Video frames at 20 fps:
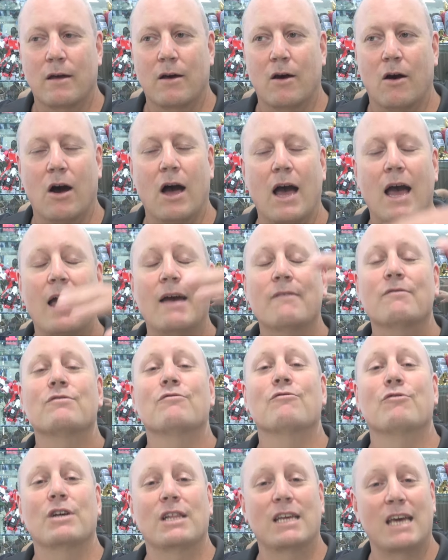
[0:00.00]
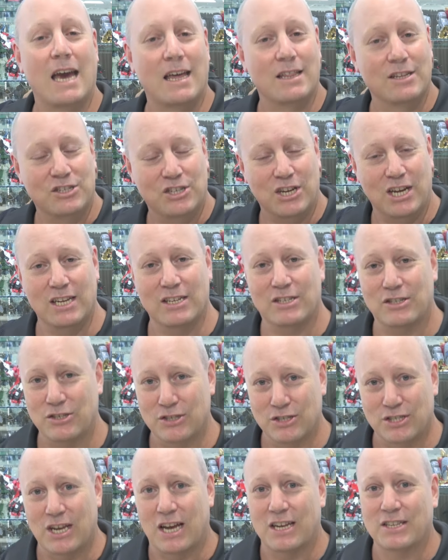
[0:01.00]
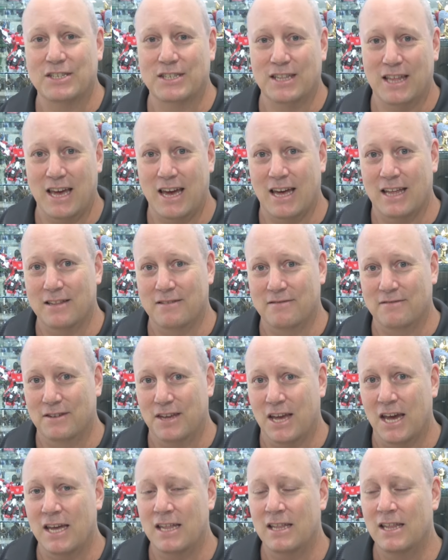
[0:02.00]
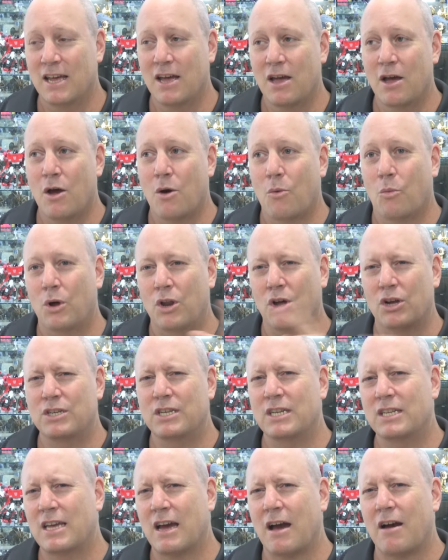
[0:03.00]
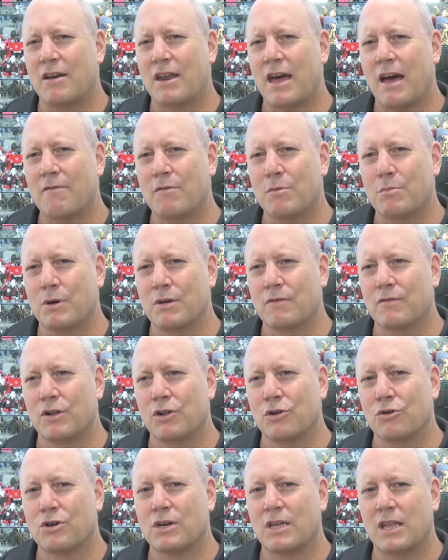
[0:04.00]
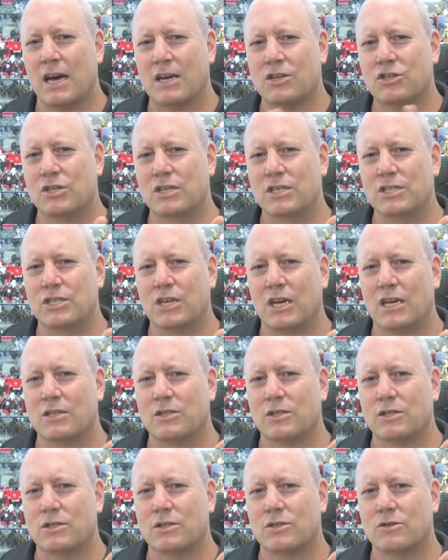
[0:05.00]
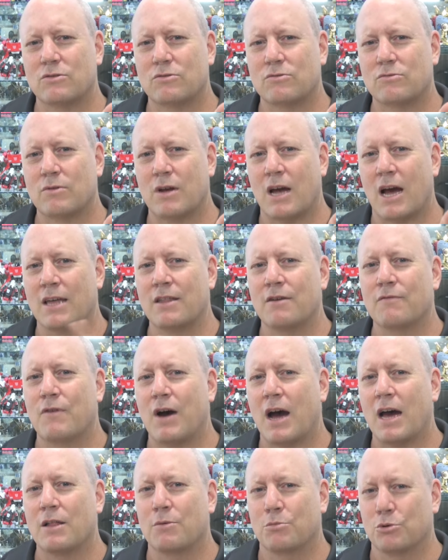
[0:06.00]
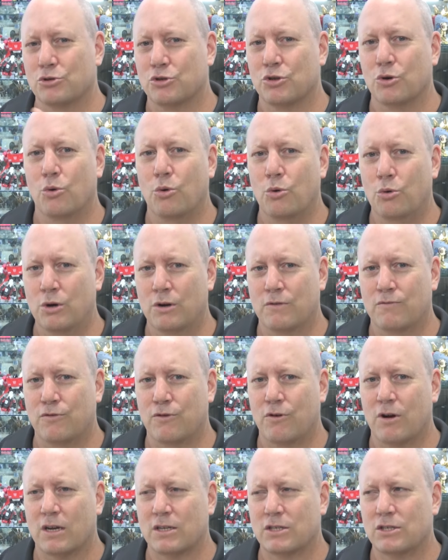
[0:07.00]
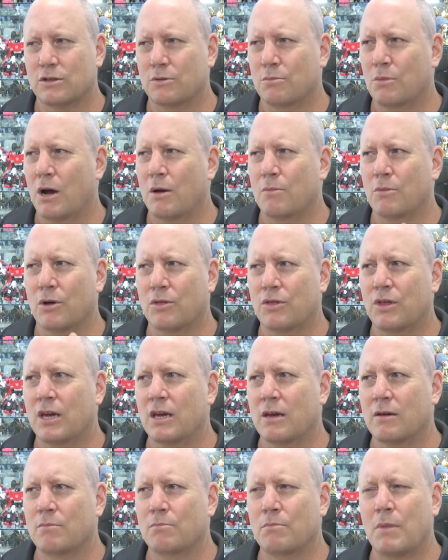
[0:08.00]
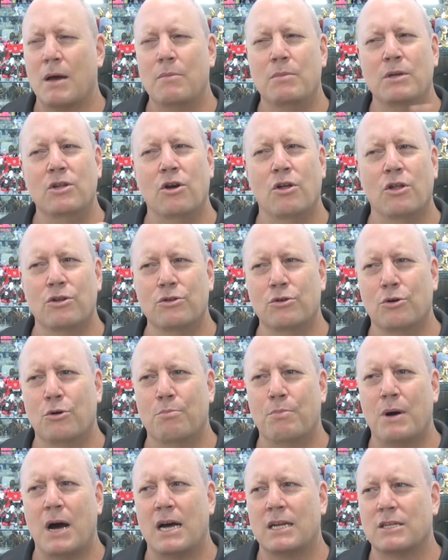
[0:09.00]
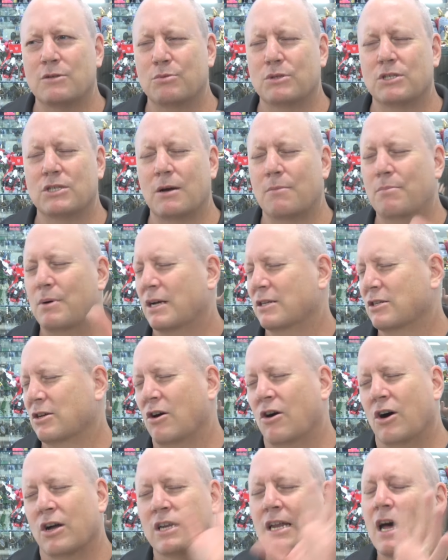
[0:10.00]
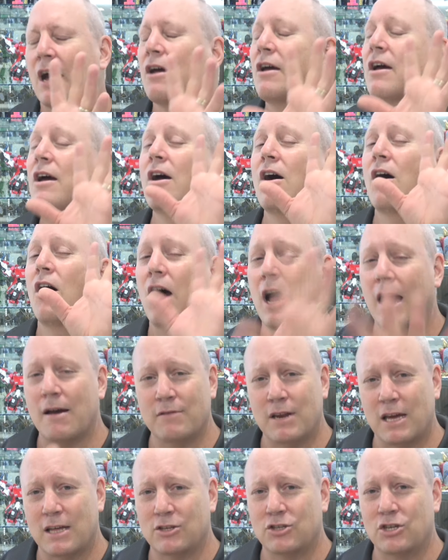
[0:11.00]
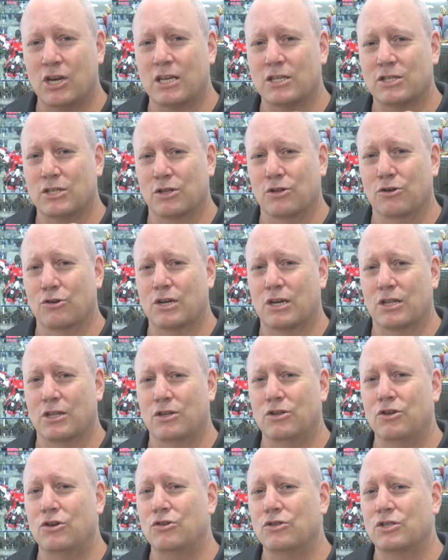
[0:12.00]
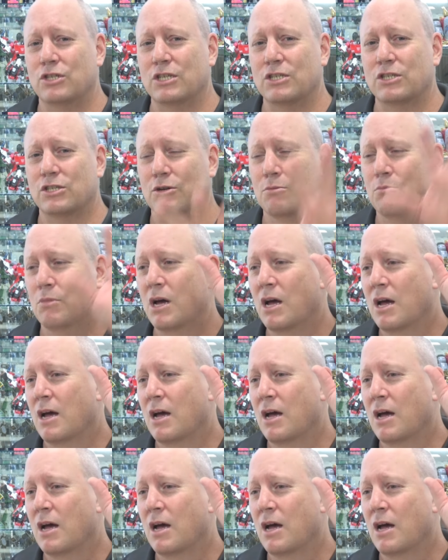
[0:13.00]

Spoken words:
I haven't really had a chance to suss it out yet. When I did go and have a bit of a look, it actually says it's unavailable to order for us at the moment. I think maybe not on all parts, but some parts. I don't know. I haven't had a chance to look at the new system.